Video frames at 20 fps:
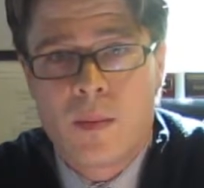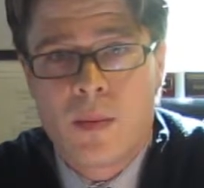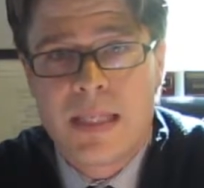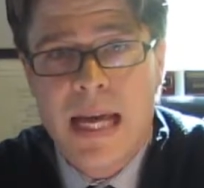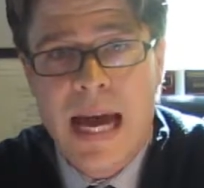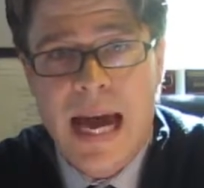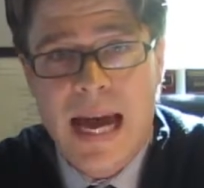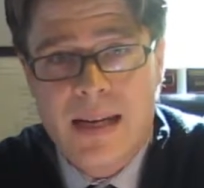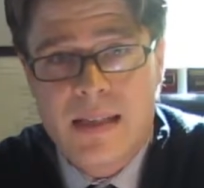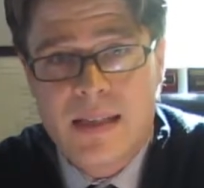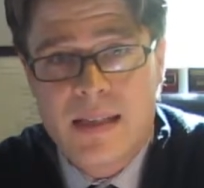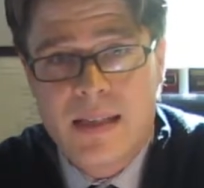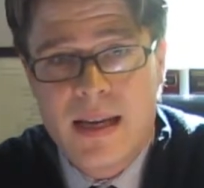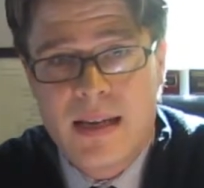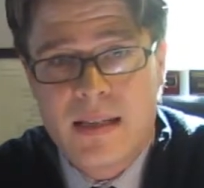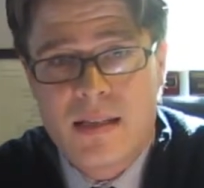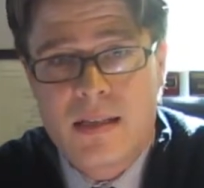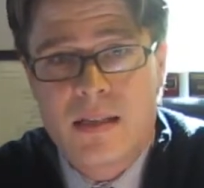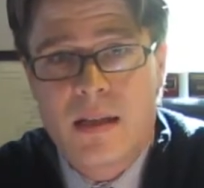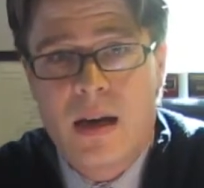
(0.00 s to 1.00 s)
tax
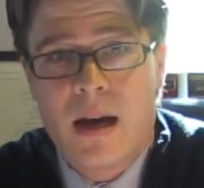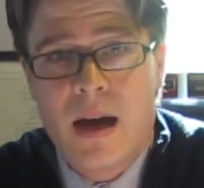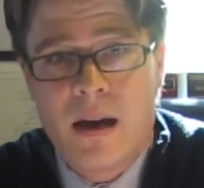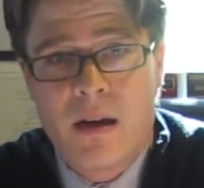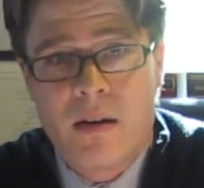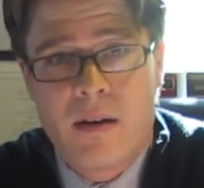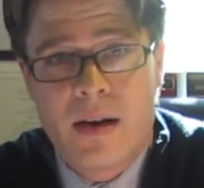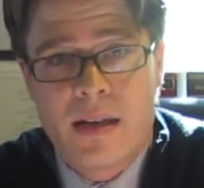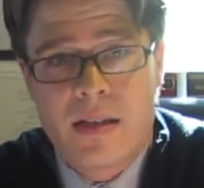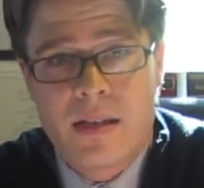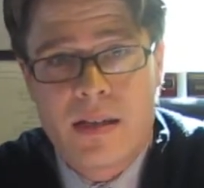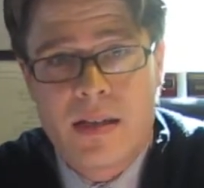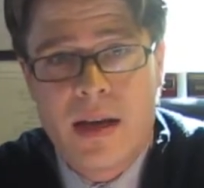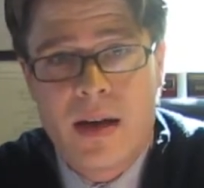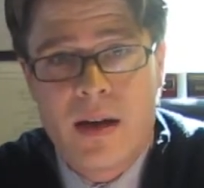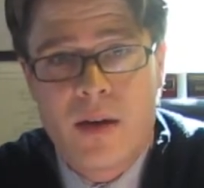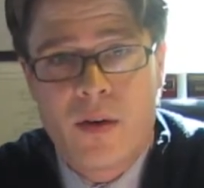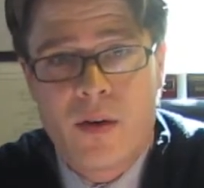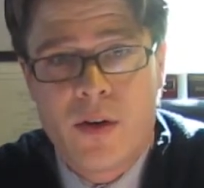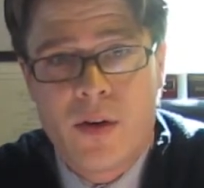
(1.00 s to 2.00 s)
debts, IRS
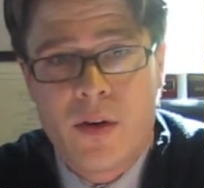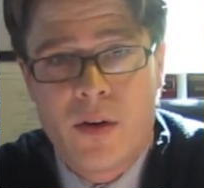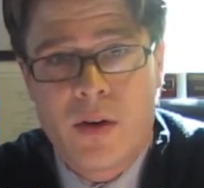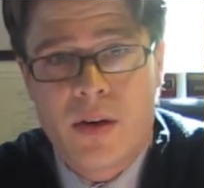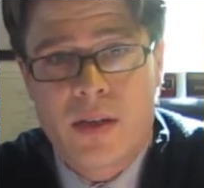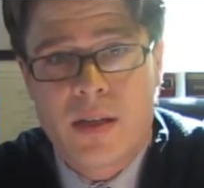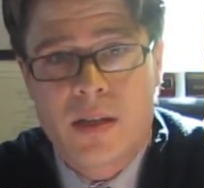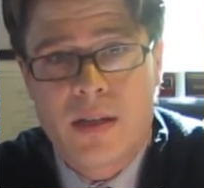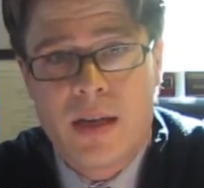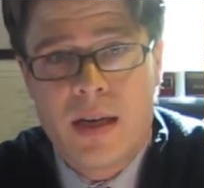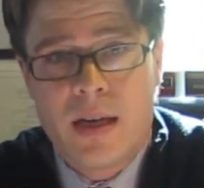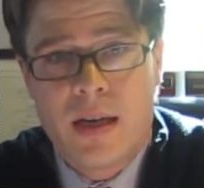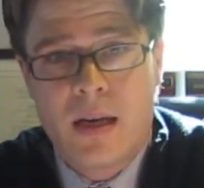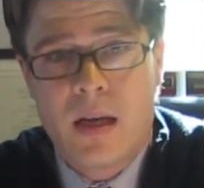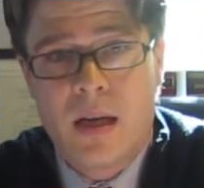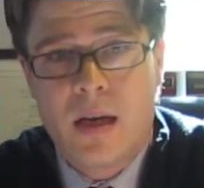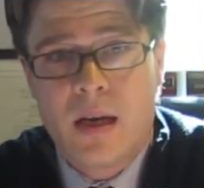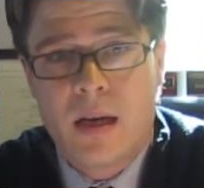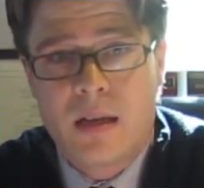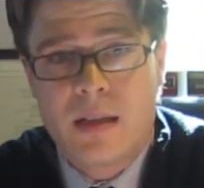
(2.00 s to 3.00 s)
debt or New York
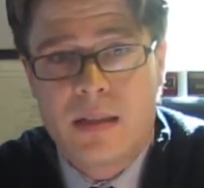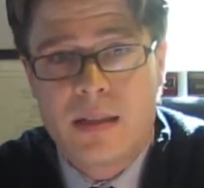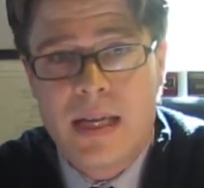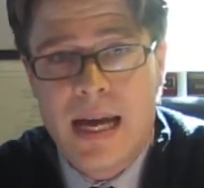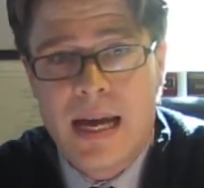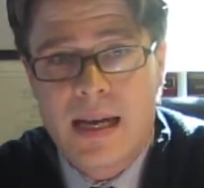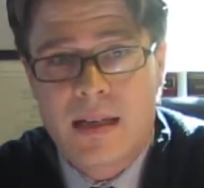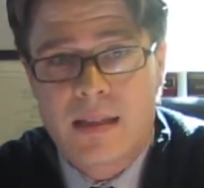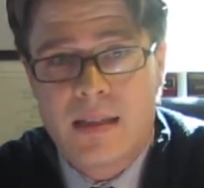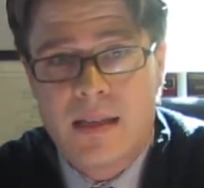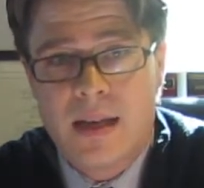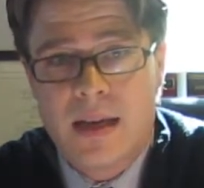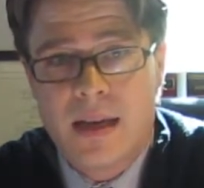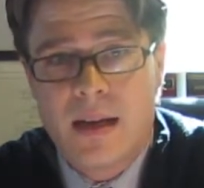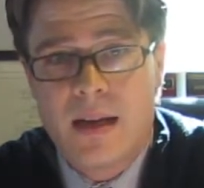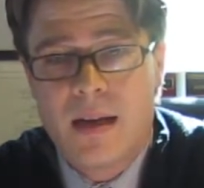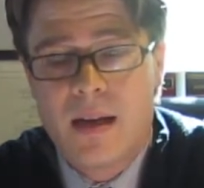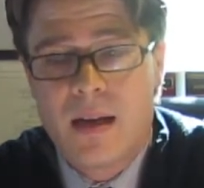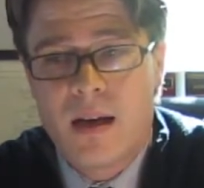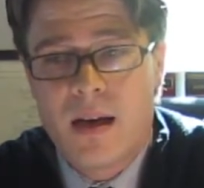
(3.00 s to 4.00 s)
State tax debt.